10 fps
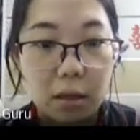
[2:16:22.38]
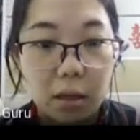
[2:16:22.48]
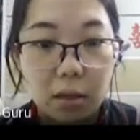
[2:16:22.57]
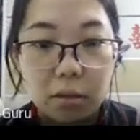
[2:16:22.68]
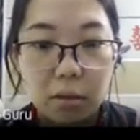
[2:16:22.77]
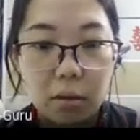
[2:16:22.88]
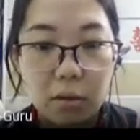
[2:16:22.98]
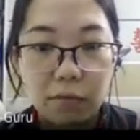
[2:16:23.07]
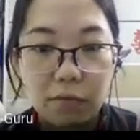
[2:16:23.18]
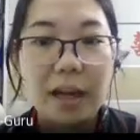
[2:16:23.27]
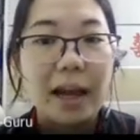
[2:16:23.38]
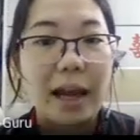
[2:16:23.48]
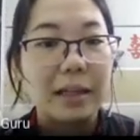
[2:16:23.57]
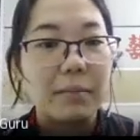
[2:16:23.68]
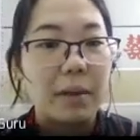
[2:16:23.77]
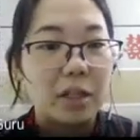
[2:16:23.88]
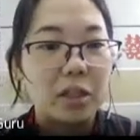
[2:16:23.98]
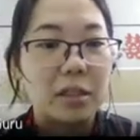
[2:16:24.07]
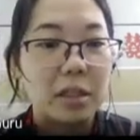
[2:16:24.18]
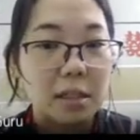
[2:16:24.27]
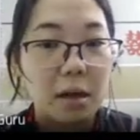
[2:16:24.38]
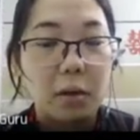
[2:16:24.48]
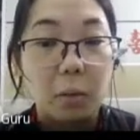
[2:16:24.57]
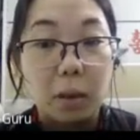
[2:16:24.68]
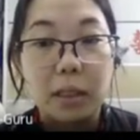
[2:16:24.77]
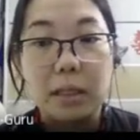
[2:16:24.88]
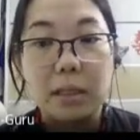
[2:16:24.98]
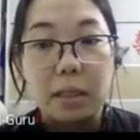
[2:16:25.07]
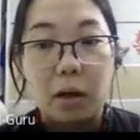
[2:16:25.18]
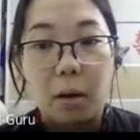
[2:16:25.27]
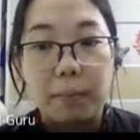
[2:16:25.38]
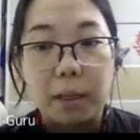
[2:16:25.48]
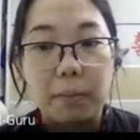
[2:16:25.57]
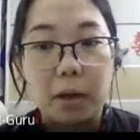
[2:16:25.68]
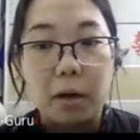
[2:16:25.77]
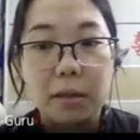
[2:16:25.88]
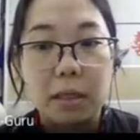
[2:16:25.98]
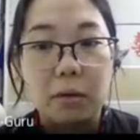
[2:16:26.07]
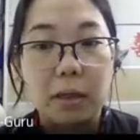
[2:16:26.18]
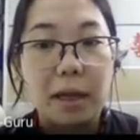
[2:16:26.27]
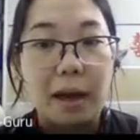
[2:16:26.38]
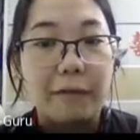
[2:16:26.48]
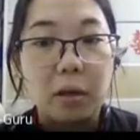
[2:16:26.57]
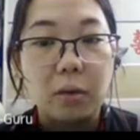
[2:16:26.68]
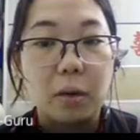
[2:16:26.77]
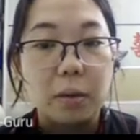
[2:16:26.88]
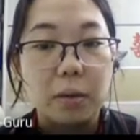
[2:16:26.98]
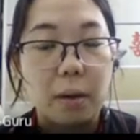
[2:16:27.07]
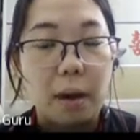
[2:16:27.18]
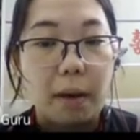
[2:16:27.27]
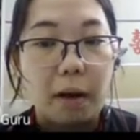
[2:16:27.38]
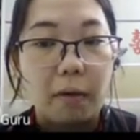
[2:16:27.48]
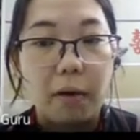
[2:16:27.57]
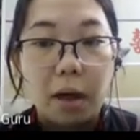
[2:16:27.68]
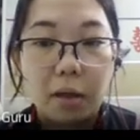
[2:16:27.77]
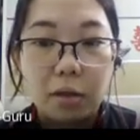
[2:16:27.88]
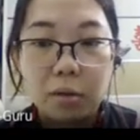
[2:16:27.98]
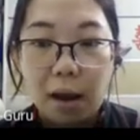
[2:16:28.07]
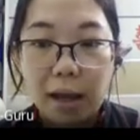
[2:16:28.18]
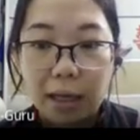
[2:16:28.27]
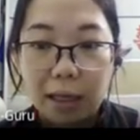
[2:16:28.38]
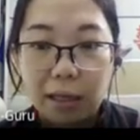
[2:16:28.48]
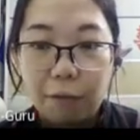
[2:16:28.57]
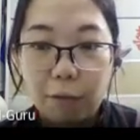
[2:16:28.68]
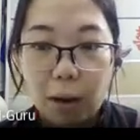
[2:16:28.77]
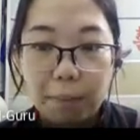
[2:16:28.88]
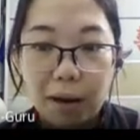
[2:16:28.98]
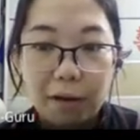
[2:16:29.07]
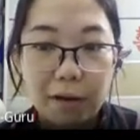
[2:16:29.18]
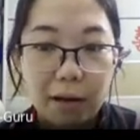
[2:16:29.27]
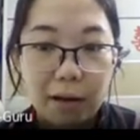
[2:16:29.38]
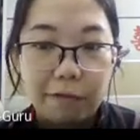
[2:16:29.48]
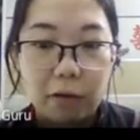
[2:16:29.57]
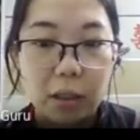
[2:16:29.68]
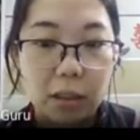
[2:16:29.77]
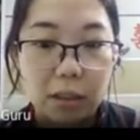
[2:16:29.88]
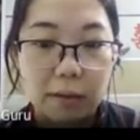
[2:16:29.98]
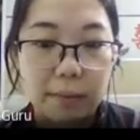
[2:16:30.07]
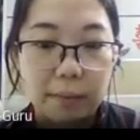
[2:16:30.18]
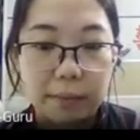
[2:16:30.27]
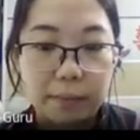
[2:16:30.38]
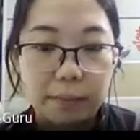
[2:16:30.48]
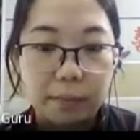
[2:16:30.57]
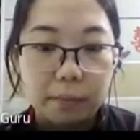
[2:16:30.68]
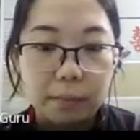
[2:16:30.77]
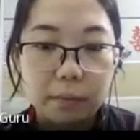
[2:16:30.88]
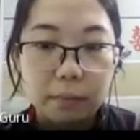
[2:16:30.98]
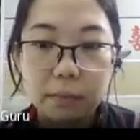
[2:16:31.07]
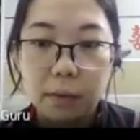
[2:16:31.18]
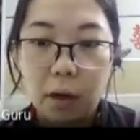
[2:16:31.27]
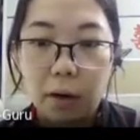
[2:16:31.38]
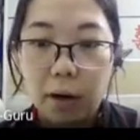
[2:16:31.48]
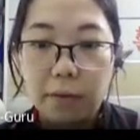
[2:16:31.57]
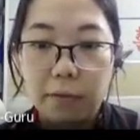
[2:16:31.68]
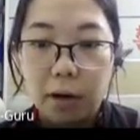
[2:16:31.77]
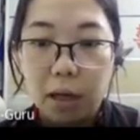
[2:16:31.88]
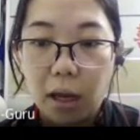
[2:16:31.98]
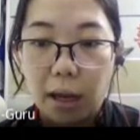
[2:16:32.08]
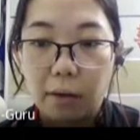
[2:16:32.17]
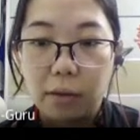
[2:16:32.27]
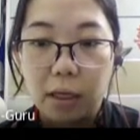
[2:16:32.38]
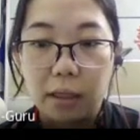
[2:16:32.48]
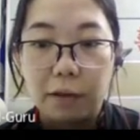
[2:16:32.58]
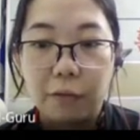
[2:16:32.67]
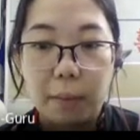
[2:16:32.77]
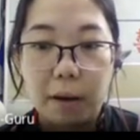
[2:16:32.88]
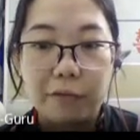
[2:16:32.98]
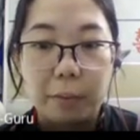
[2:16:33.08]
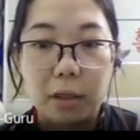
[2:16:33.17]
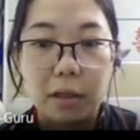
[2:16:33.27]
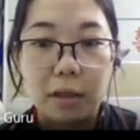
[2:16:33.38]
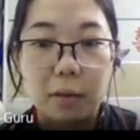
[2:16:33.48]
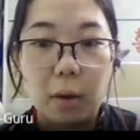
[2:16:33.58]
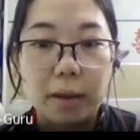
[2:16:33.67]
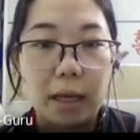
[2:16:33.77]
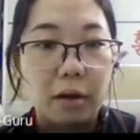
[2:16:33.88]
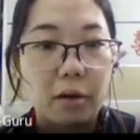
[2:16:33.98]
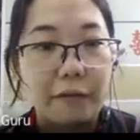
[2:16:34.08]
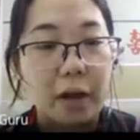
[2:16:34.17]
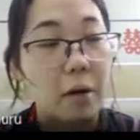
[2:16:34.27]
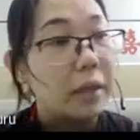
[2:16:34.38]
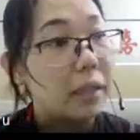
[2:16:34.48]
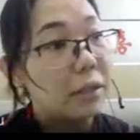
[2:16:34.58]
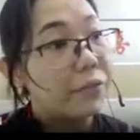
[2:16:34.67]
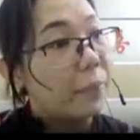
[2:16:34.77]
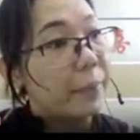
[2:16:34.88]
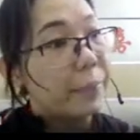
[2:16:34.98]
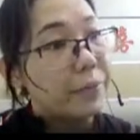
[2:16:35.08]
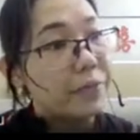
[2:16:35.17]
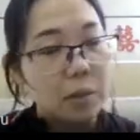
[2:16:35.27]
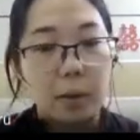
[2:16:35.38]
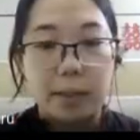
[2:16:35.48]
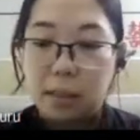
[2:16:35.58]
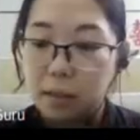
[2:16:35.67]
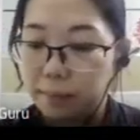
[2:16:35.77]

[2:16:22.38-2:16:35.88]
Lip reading: so Ray, I did mention just now, the working is incomplete because he only have Q equals to ml. So I can give 1 mark for here. All right, Ray, I only can give 1 mark from here, the one that you have calculated from the previous question.